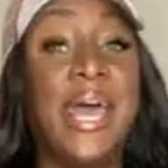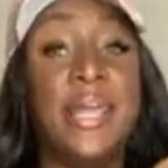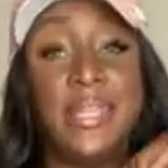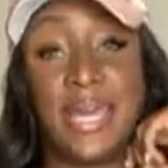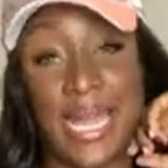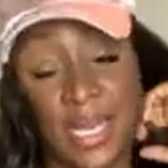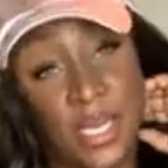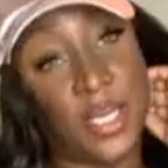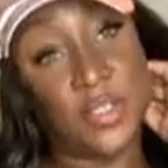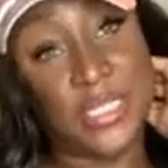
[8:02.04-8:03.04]
then I can
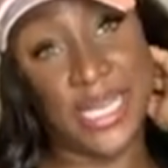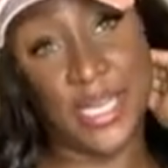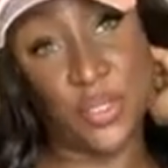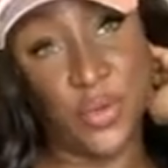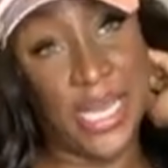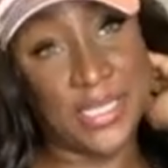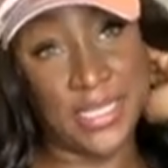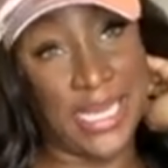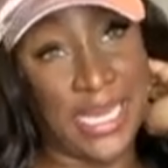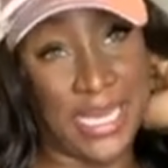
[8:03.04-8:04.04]
understand you
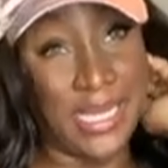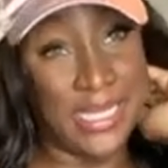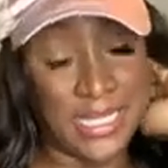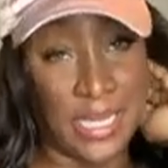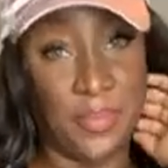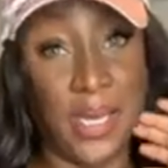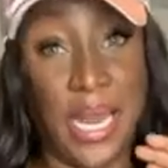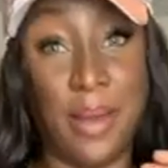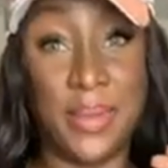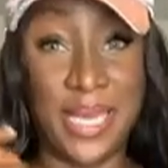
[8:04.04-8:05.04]
hesitating listening. But
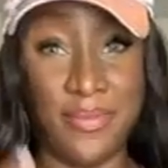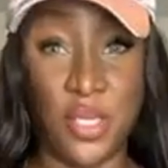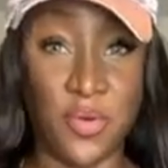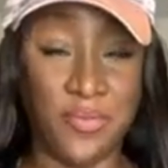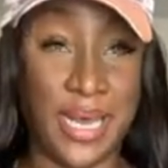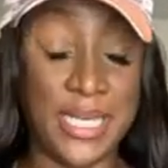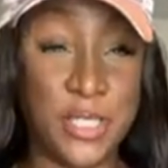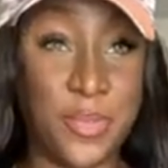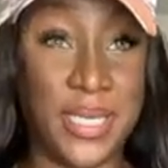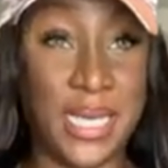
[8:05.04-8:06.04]
I'm giving you advice
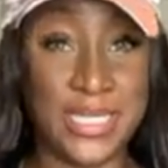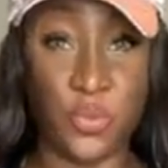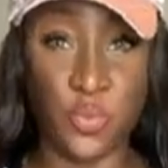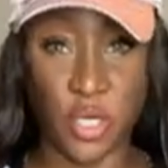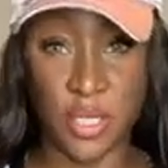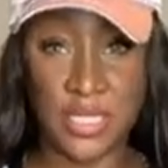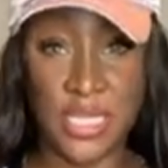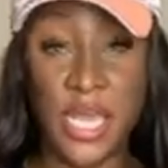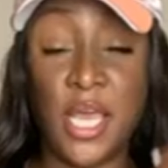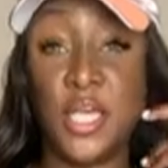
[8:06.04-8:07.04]
because it works.
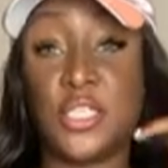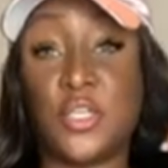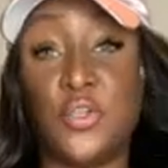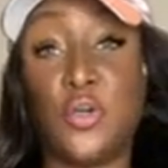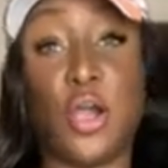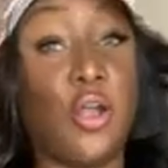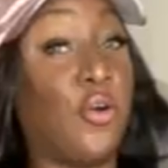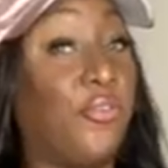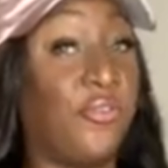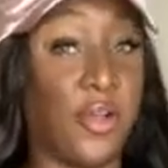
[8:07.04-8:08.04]
So you
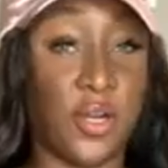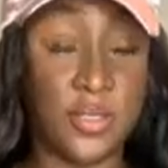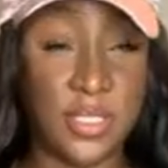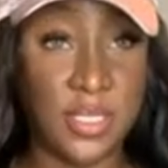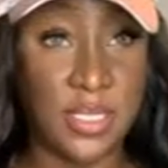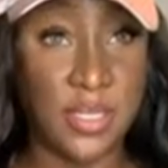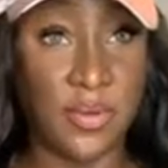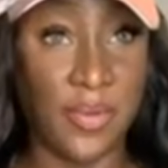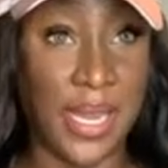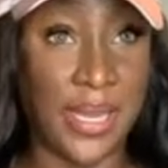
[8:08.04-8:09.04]
gargle first,
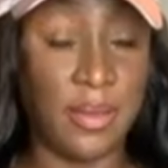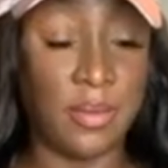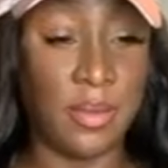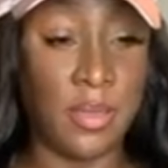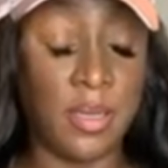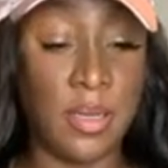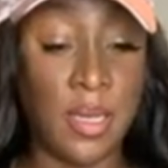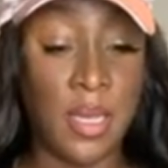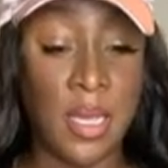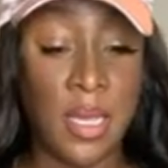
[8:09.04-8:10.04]
right?
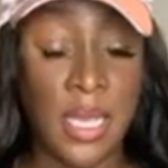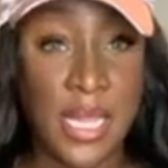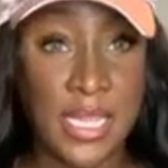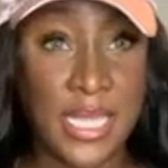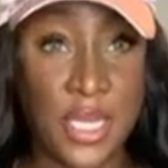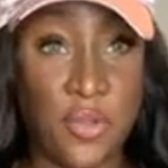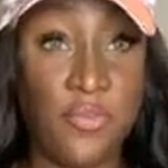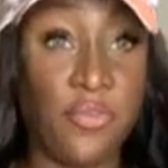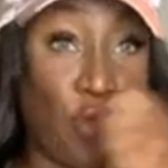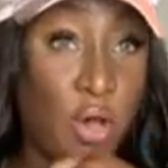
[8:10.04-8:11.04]
Then you
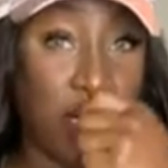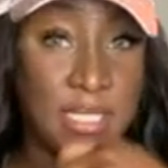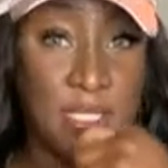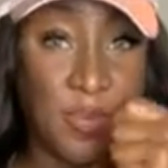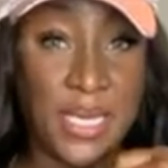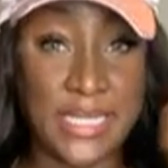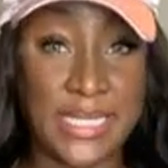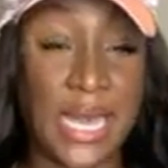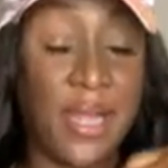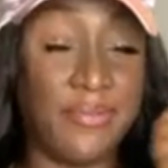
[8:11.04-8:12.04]
floss because
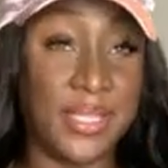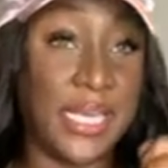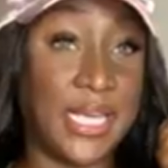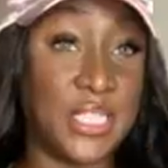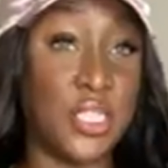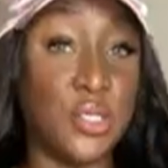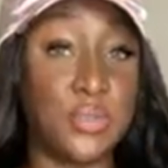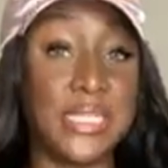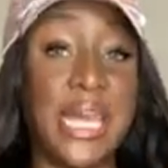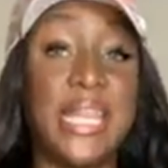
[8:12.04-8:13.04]
now everything is
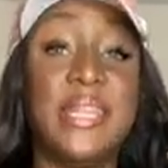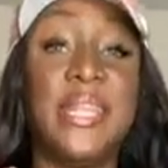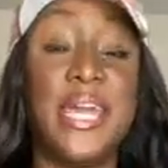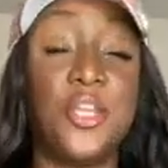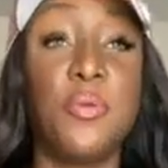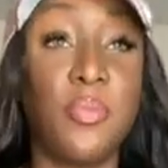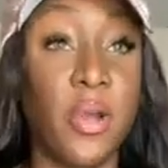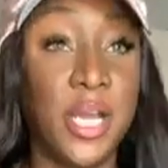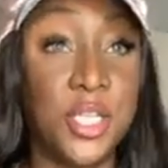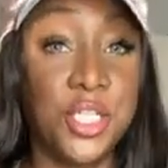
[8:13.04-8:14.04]
loose. And then you
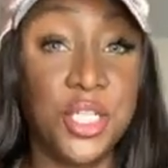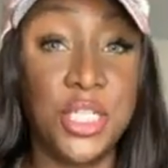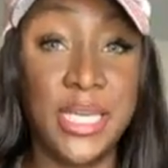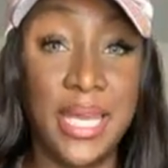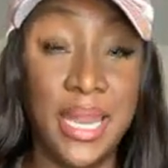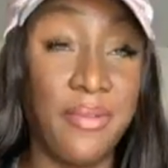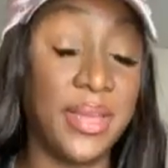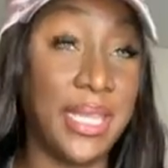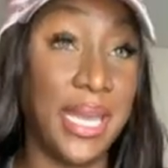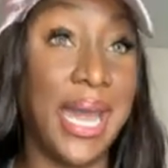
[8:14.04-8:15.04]
brush to get
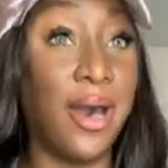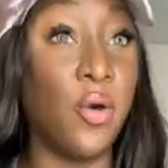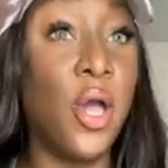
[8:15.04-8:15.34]
everything out.